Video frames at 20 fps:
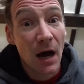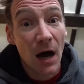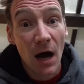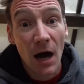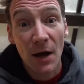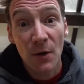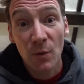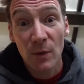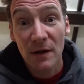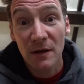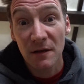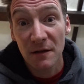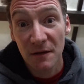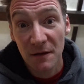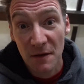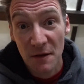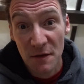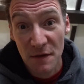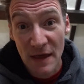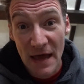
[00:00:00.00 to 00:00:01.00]
I
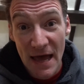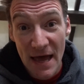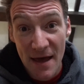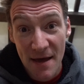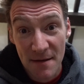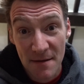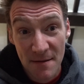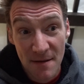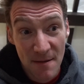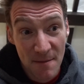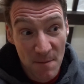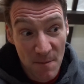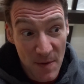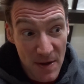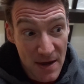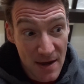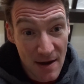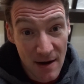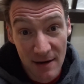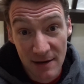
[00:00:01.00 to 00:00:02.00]
will then
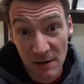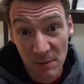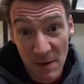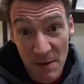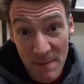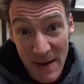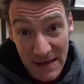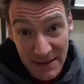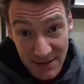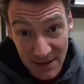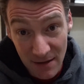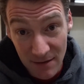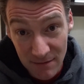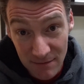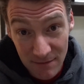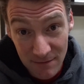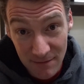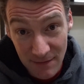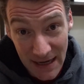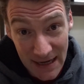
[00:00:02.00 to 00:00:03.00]
be a little bit better
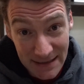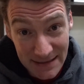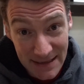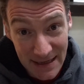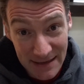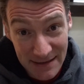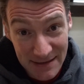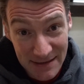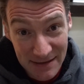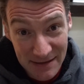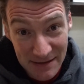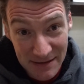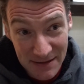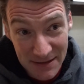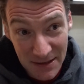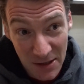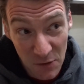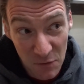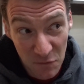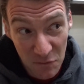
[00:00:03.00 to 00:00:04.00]
at it,
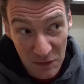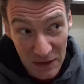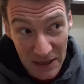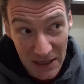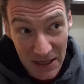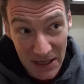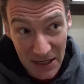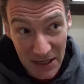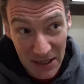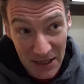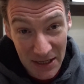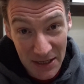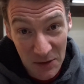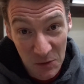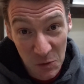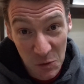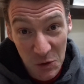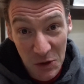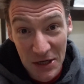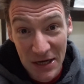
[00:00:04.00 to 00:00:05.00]
hopefully.
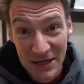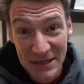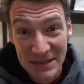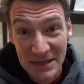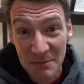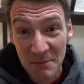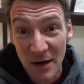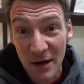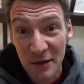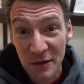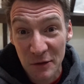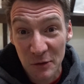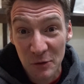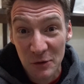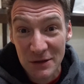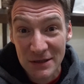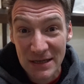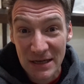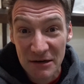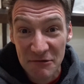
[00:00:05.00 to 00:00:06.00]
organizing my
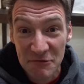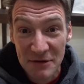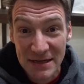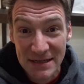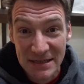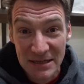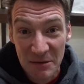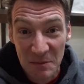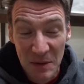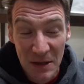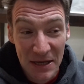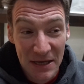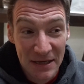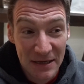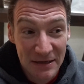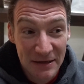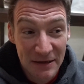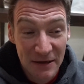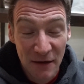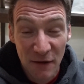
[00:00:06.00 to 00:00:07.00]
thoughts in a reasonably
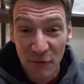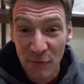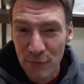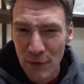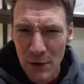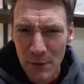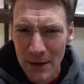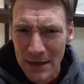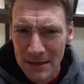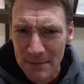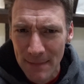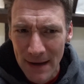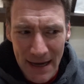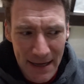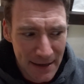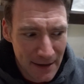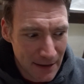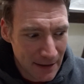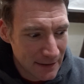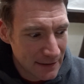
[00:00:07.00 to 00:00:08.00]
fluid
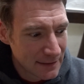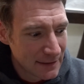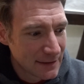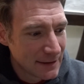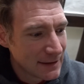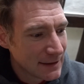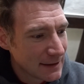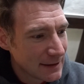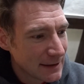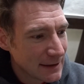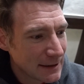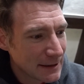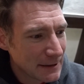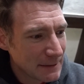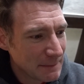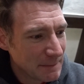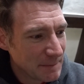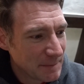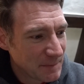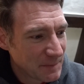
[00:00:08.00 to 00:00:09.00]
manner.
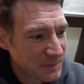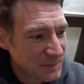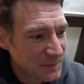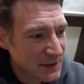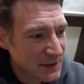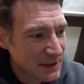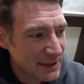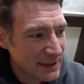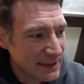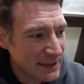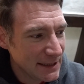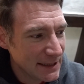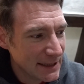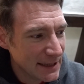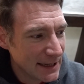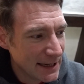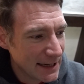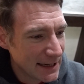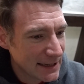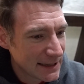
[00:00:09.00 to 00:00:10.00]
Um,
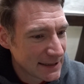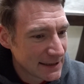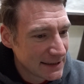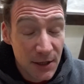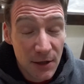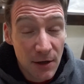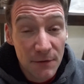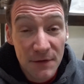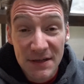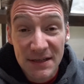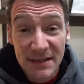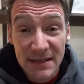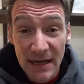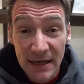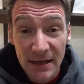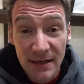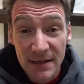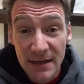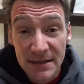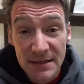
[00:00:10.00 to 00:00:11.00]
yeah. You know, the
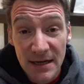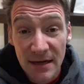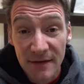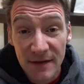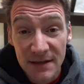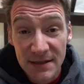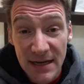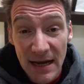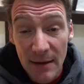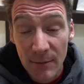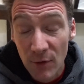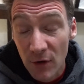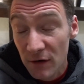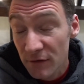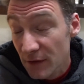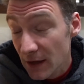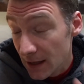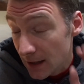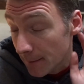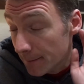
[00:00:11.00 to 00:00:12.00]
second I turn this camera
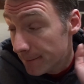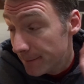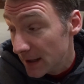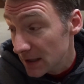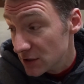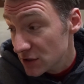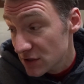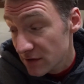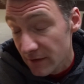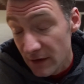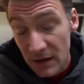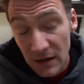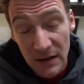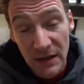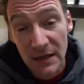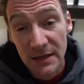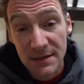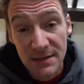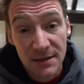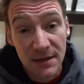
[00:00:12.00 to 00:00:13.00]
off, like a bunch of other
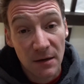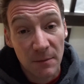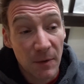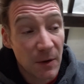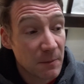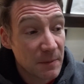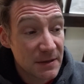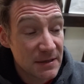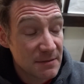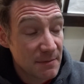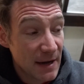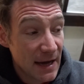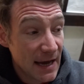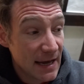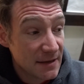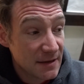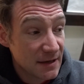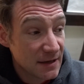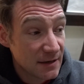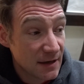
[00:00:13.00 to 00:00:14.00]
things is going to pop into my
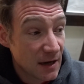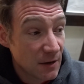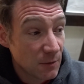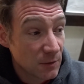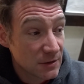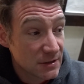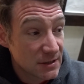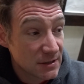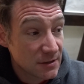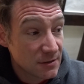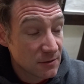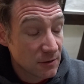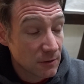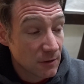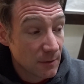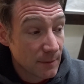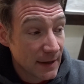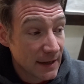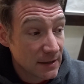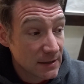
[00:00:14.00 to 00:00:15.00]
head that I wanted to
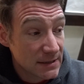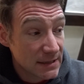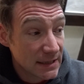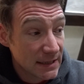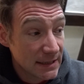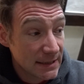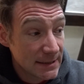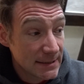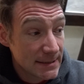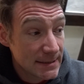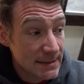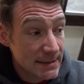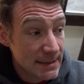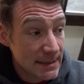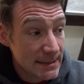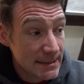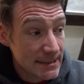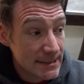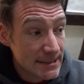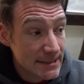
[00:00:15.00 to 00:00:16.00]
talk about and
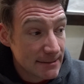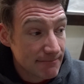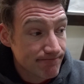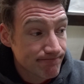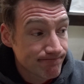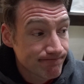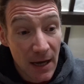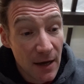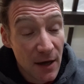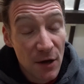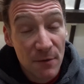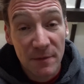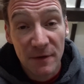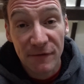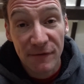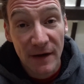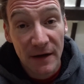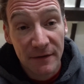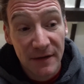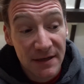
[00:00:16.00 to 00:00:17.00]
didn't. I hope you
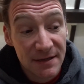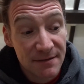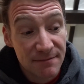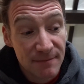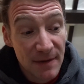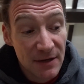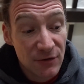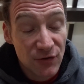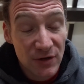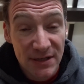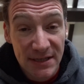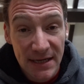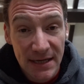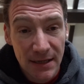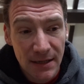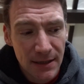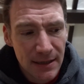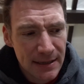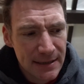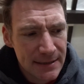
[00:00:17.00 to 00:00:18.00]
found this interesting,
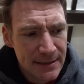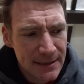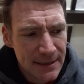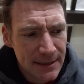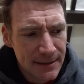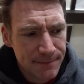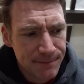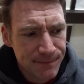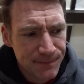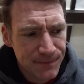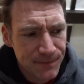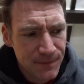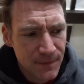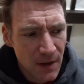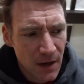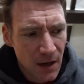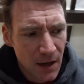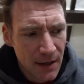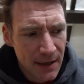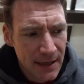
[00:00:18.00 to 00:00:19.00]
and um,
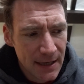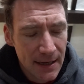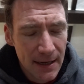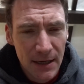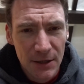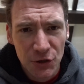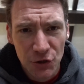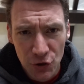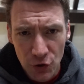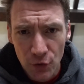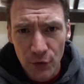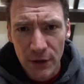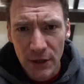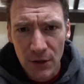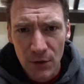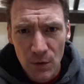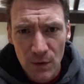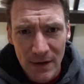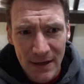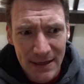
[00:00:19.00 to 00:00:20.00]
I assure
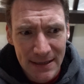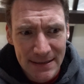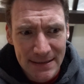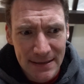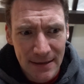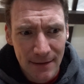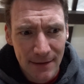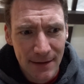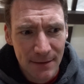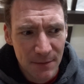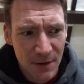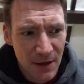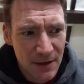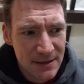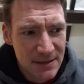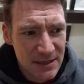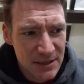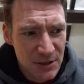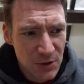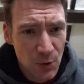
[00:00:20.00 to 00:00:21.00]
you that I'm
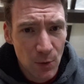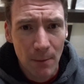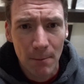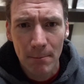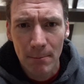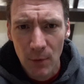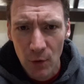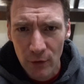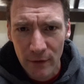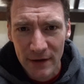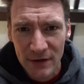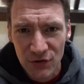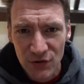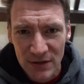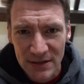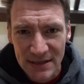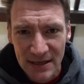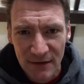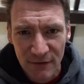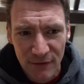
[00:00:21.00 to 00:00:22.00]
going to do more
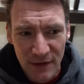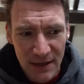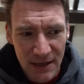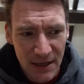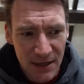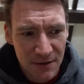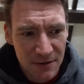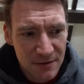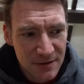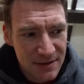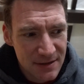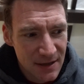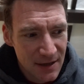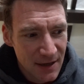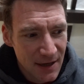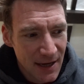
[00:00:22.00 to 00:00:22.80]
interesting videos